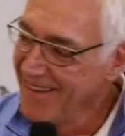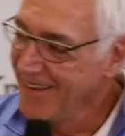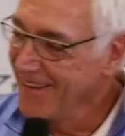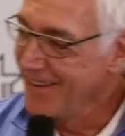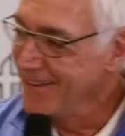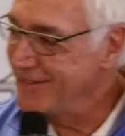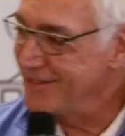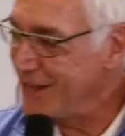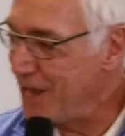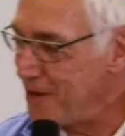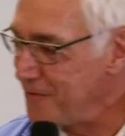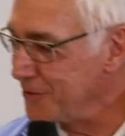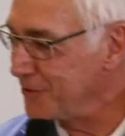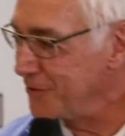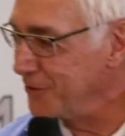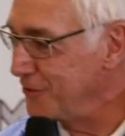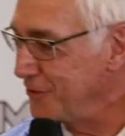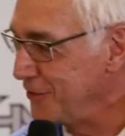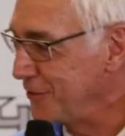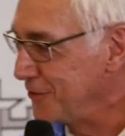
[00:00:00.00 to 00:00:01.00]
it's
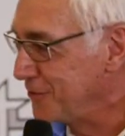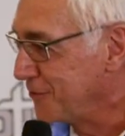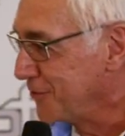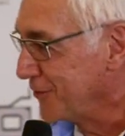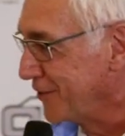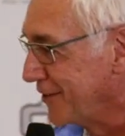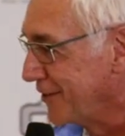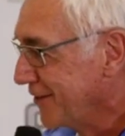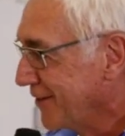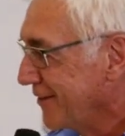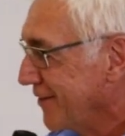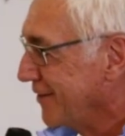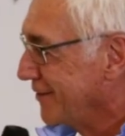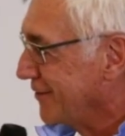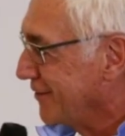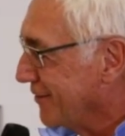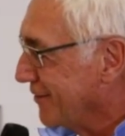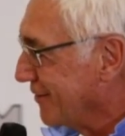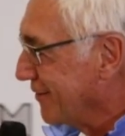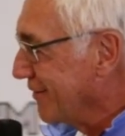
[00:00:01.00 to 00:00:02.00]
absolutely free. It's
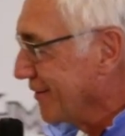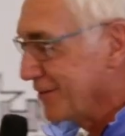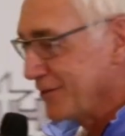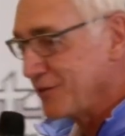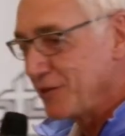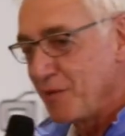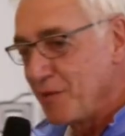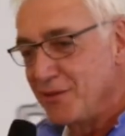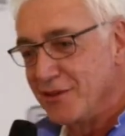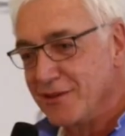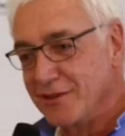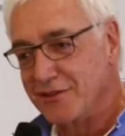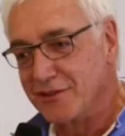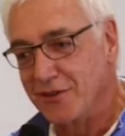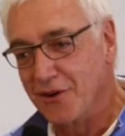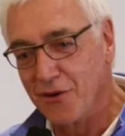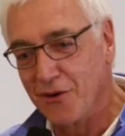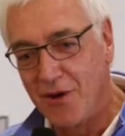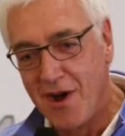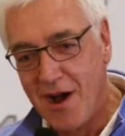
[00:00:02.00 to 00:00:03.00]
just an acceptance.
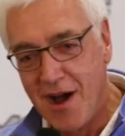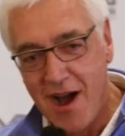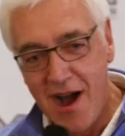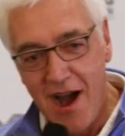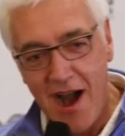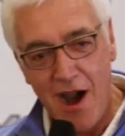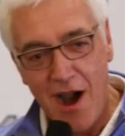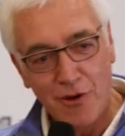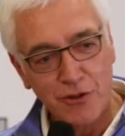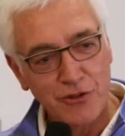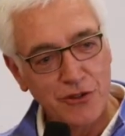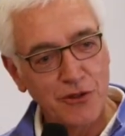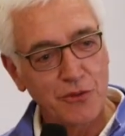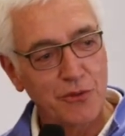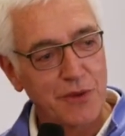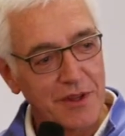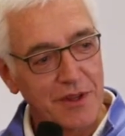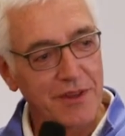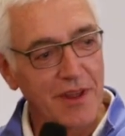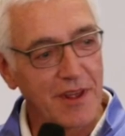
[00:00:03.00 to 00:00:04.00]
So, how should
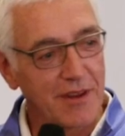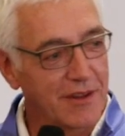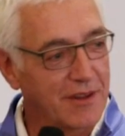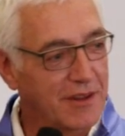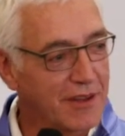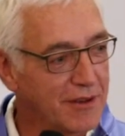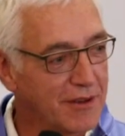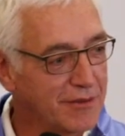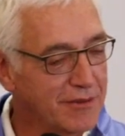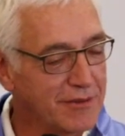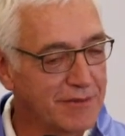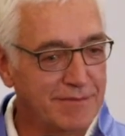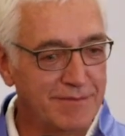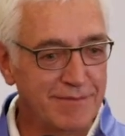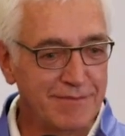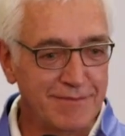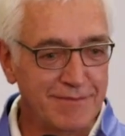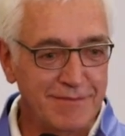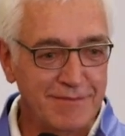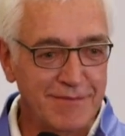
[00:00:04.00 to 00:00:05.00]
we then live?
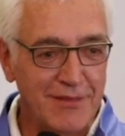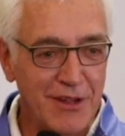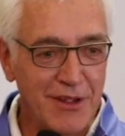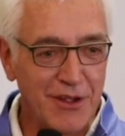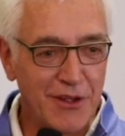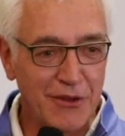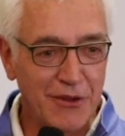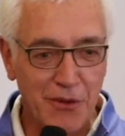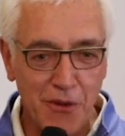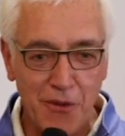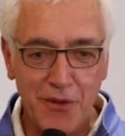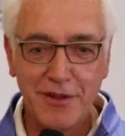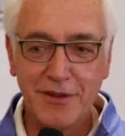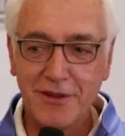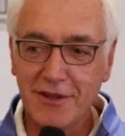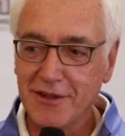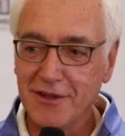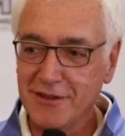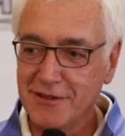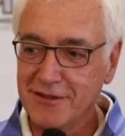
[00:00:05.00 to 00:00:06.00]
Knowing
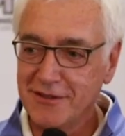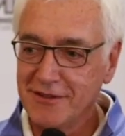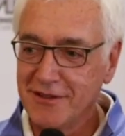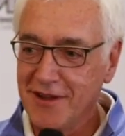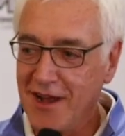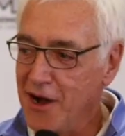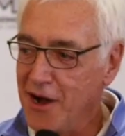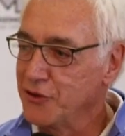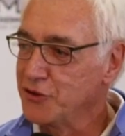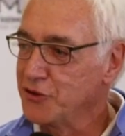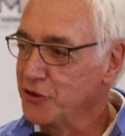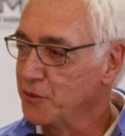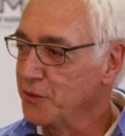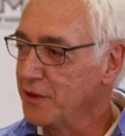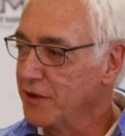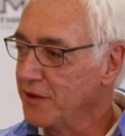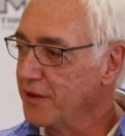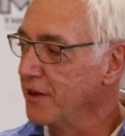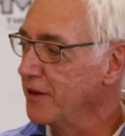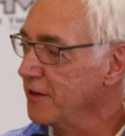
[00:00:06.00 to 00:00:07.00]
this, how should
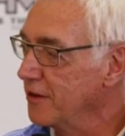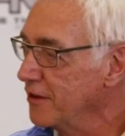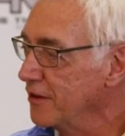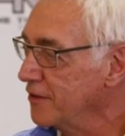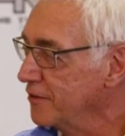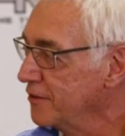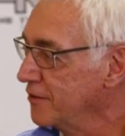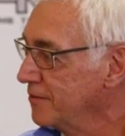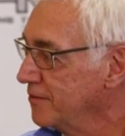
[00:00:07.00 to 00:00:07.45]
we then live?